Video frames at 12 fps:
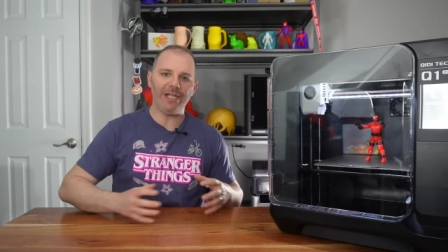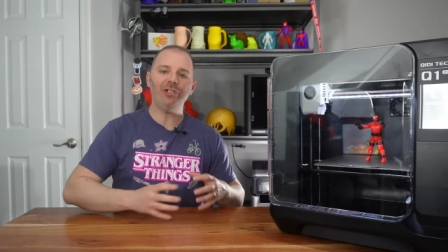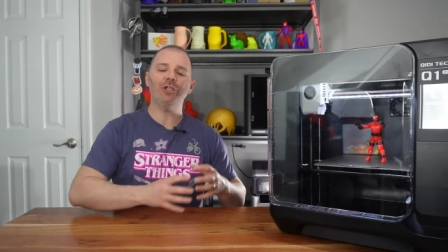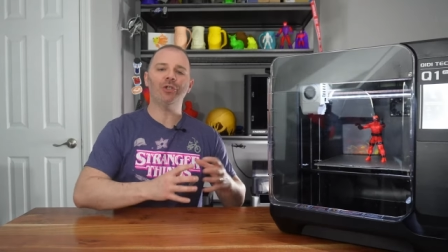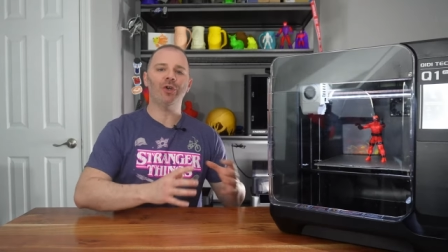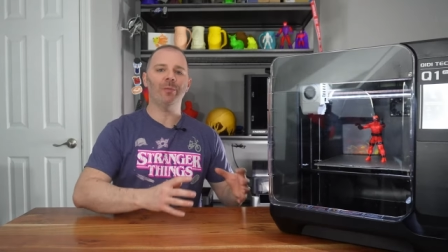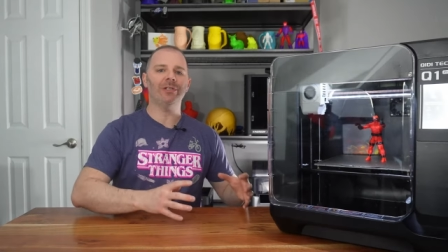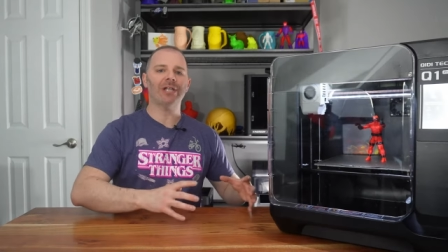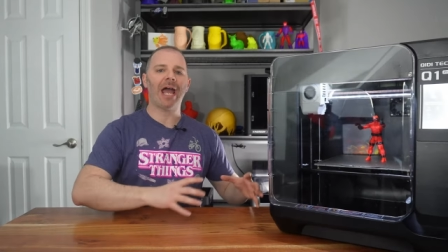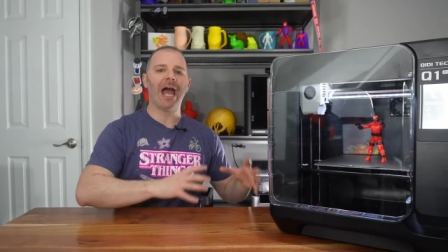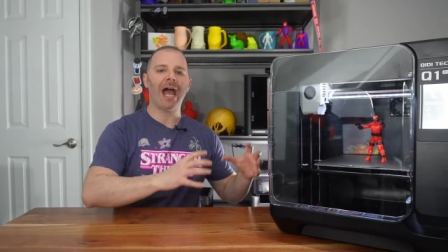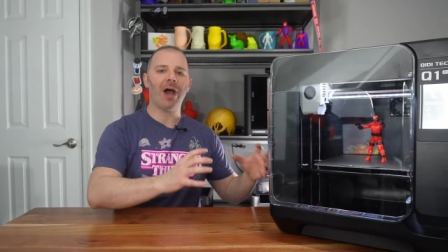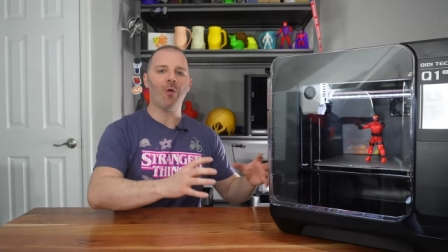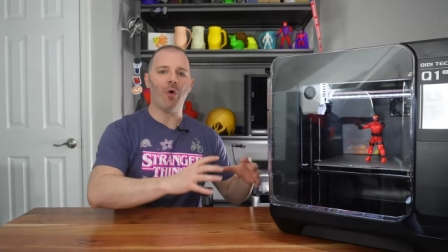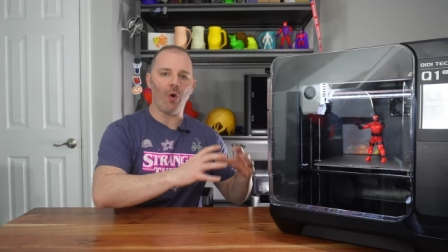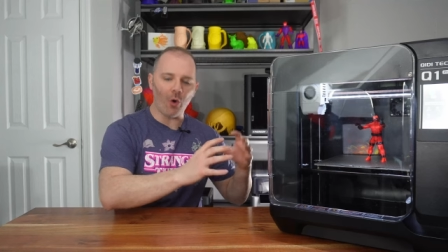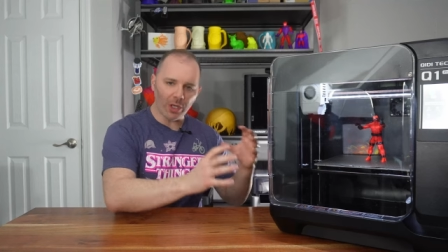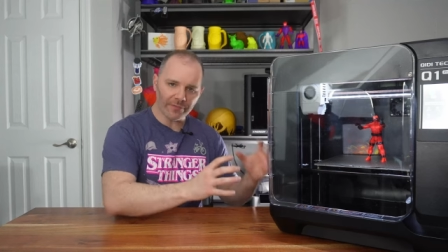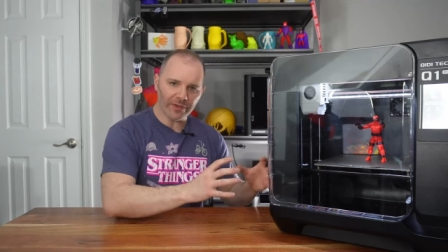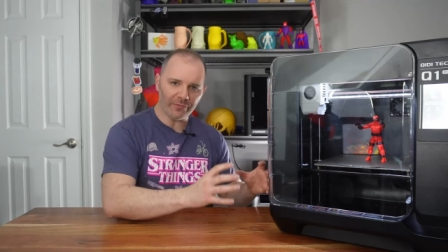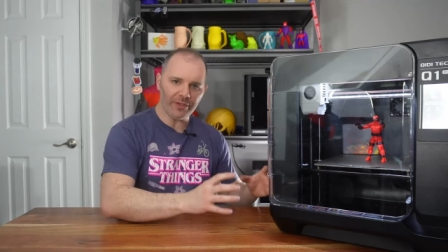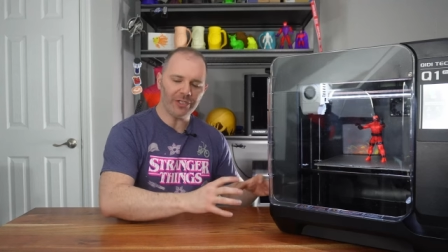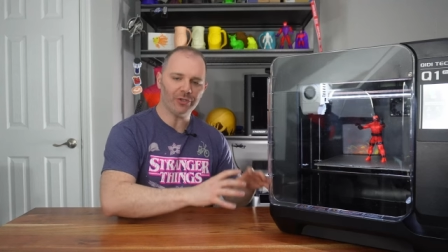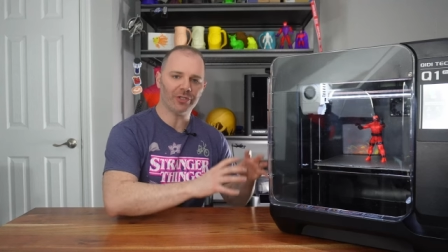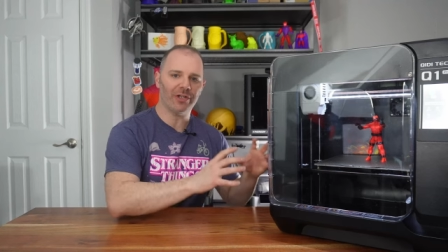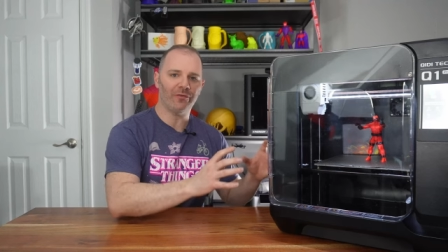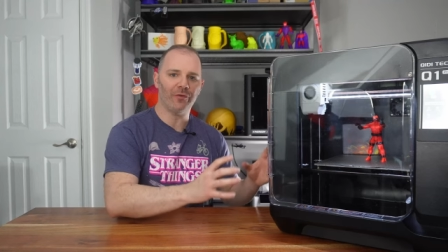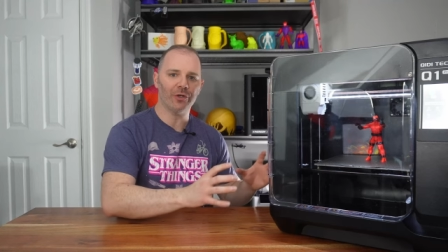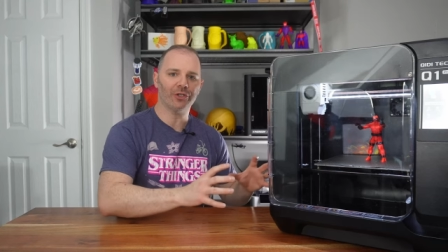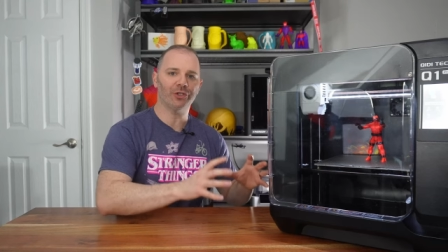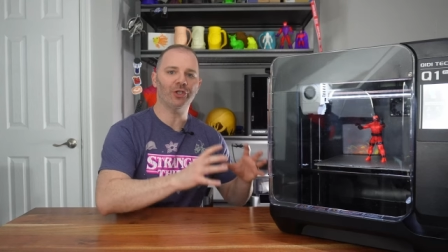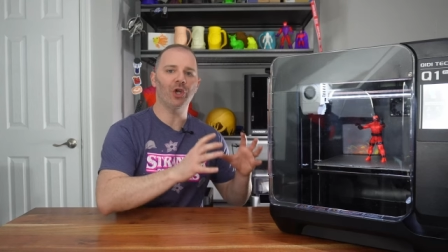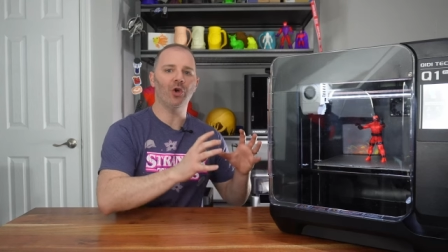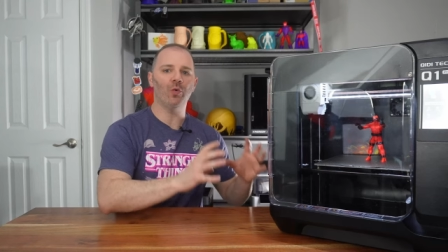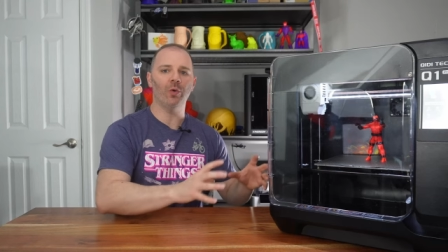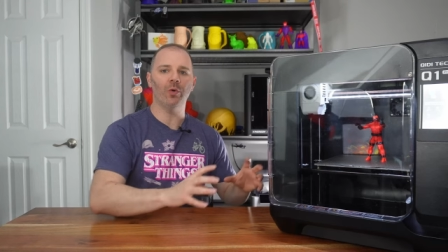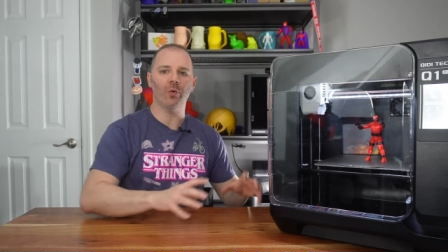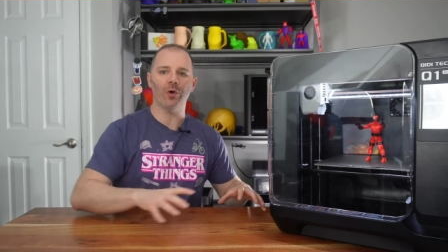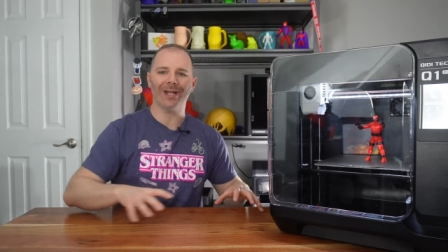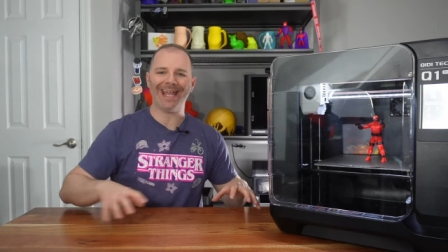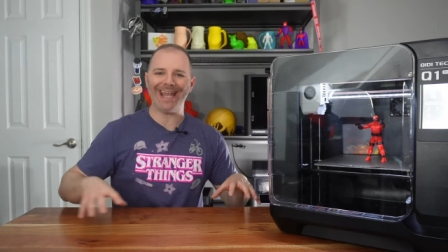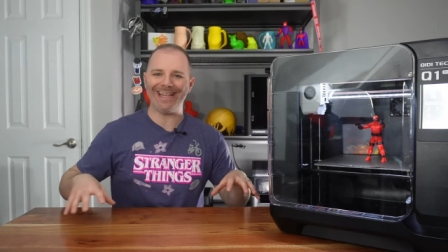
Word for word: It determines how all of the features and functions will work.